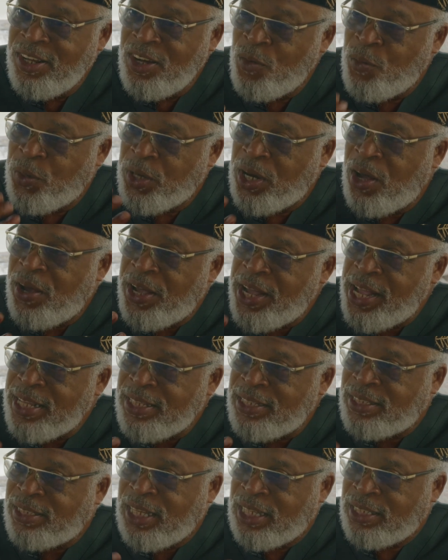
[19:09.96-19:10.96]
of what our
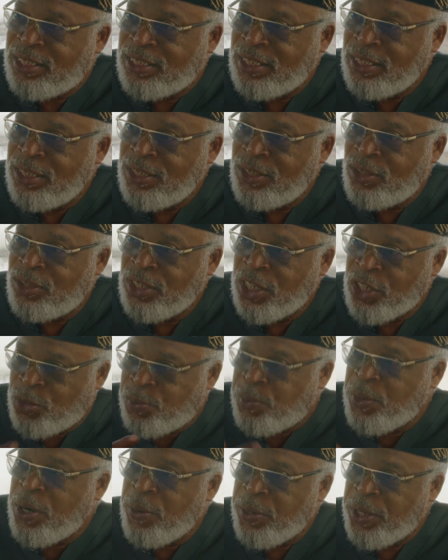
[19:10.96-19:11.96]
ancestors
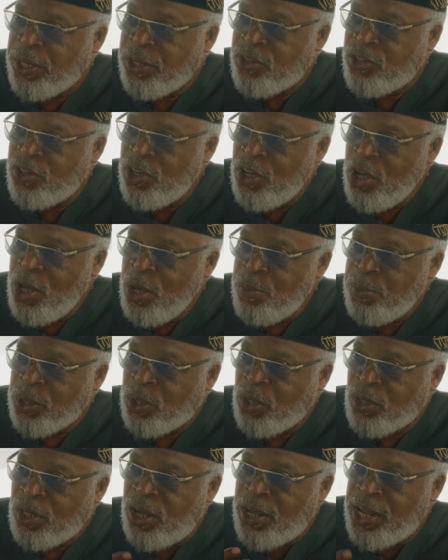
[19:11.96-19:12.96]
experienced,
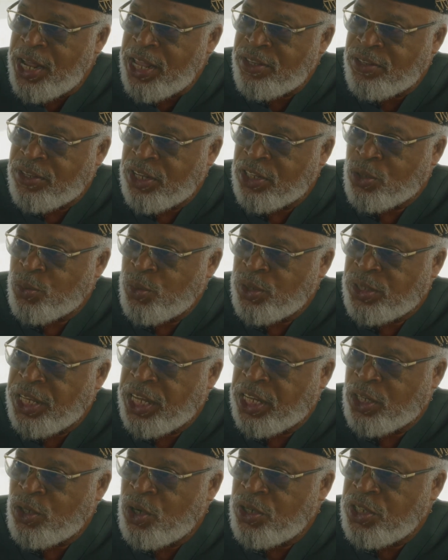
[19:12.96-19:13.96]
because our ancestors were
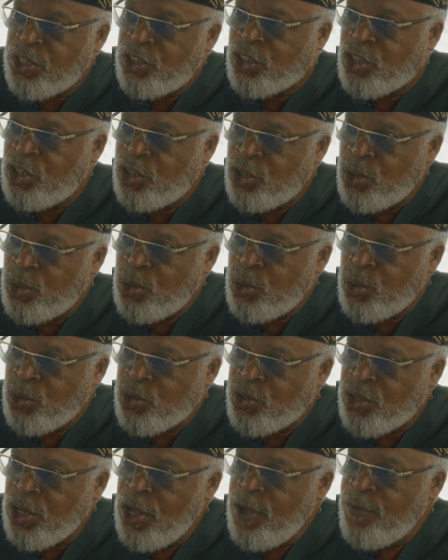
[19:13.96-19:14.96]
taken on these
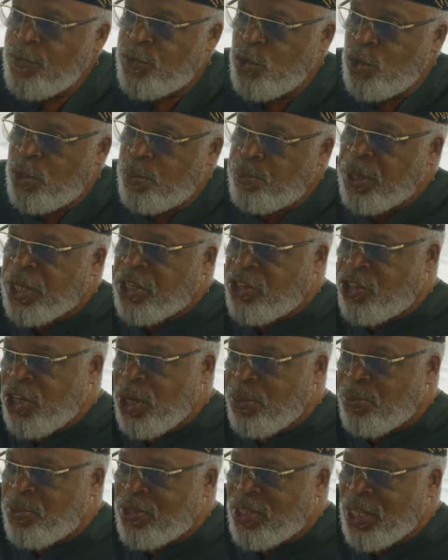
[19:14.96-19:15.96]
canoes to the big
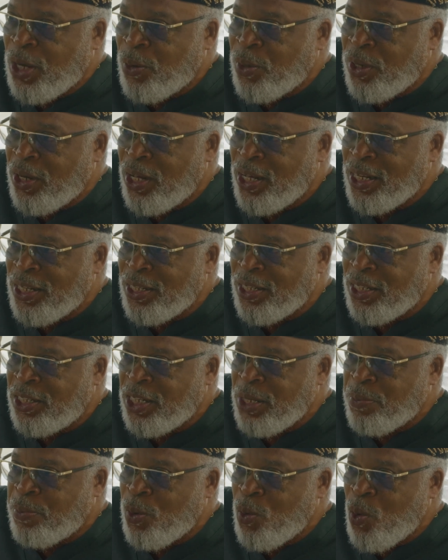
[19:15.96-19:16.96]
ships that were in the
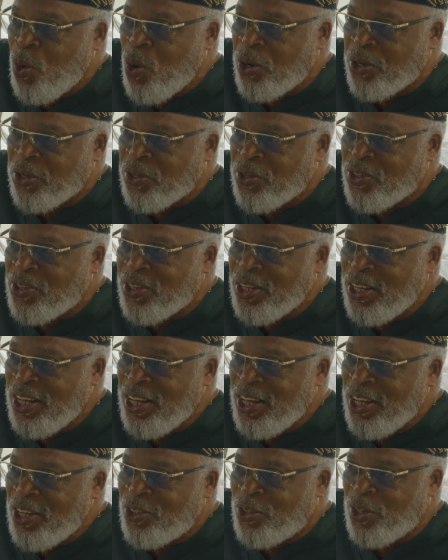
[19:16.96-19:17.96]
deeper waters.
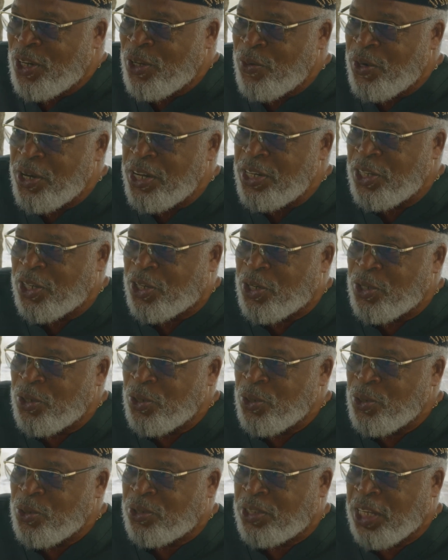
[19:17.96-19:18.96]
So they were in the
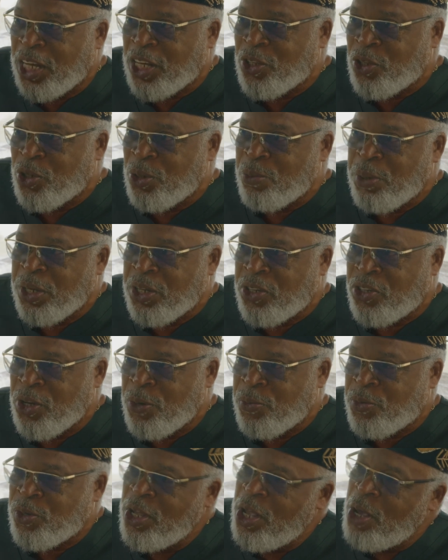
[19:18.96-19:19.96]
canoes, taken to the big
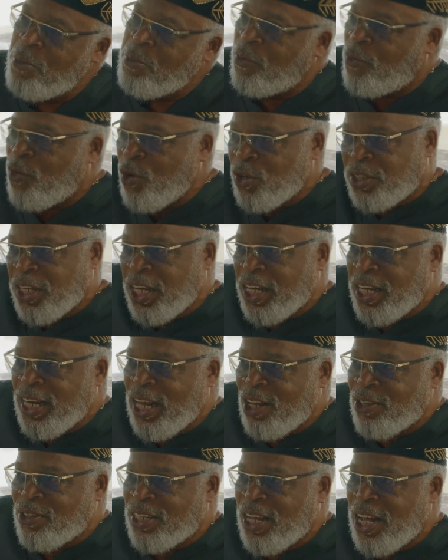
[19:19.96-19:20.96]
ships before
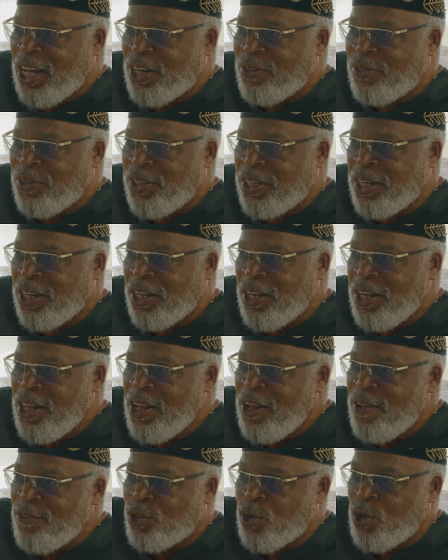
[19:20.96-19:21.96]
taken outside of here.
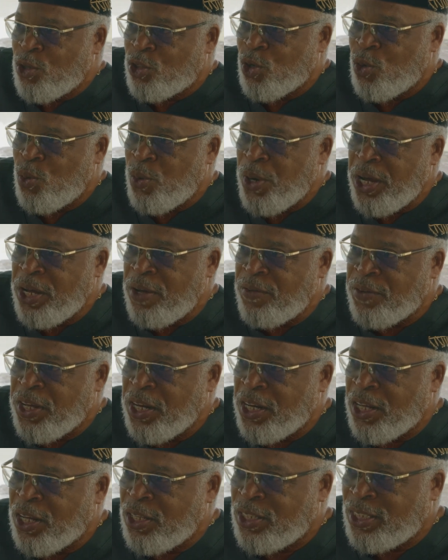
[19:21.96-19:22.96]
So it's a way of
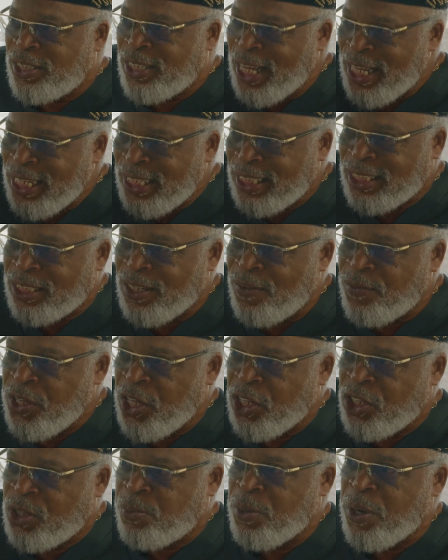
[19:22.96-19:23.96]
getting a taste of
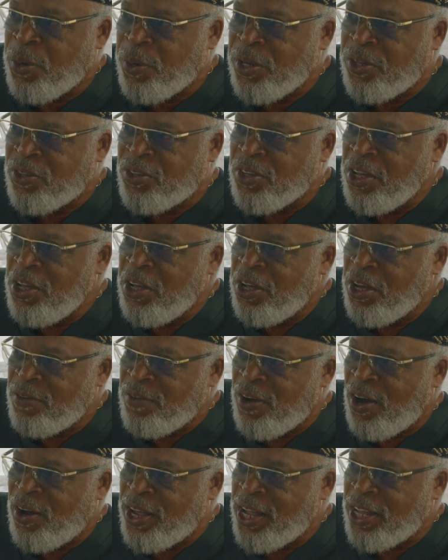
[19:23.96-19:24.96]
the experience
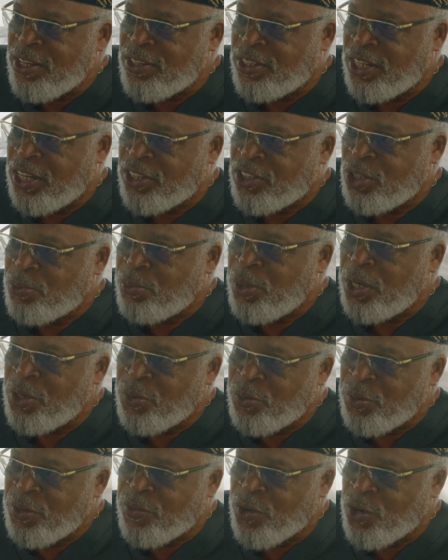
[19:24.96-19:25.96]
of our ancestors, but
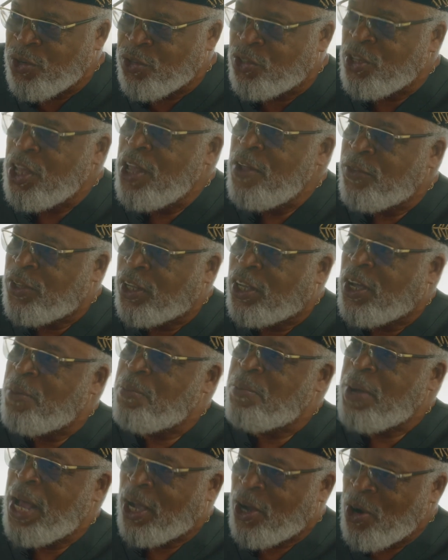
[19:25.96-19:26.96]
in reverse, to
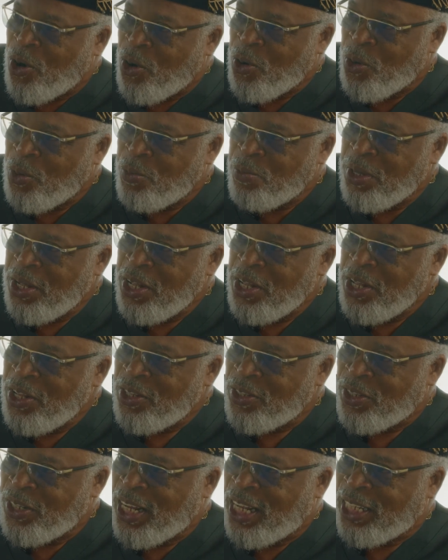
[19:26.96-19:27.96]
come back home.
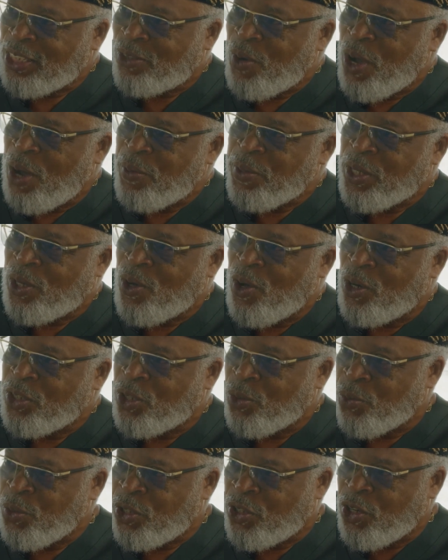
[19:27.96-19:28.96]
So that's why we call it
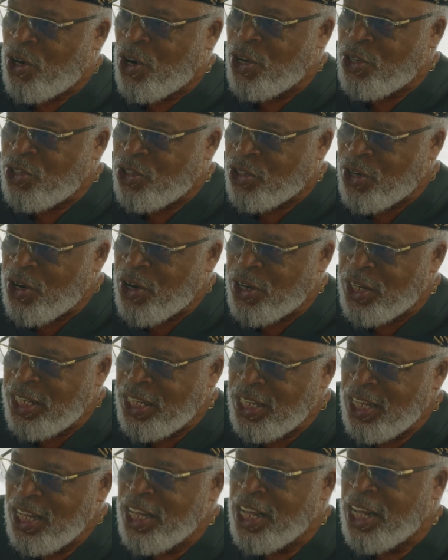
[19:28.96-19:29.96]
the return
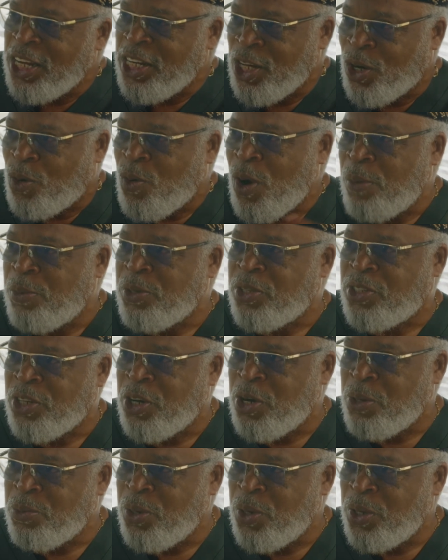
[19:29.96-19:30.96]
journey and the Akwaba
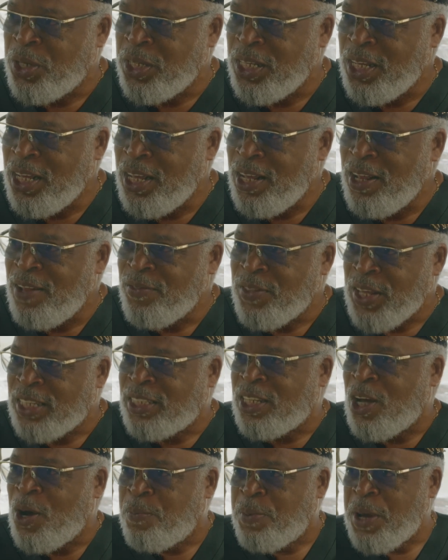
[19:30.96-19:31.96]
ceremony.
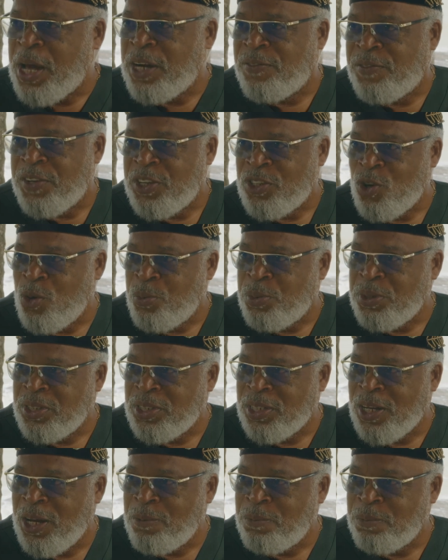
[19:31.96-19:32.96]
That's how PANAFEST
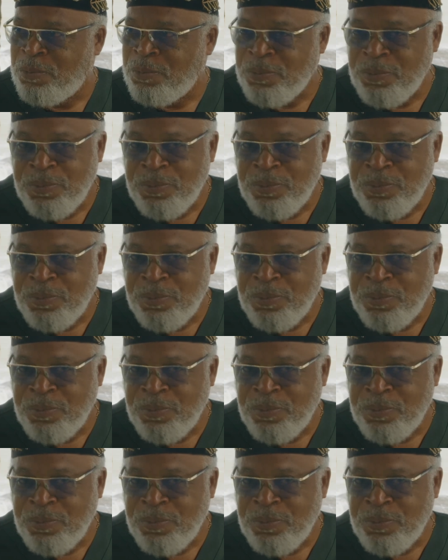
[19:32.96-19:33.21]
opens up.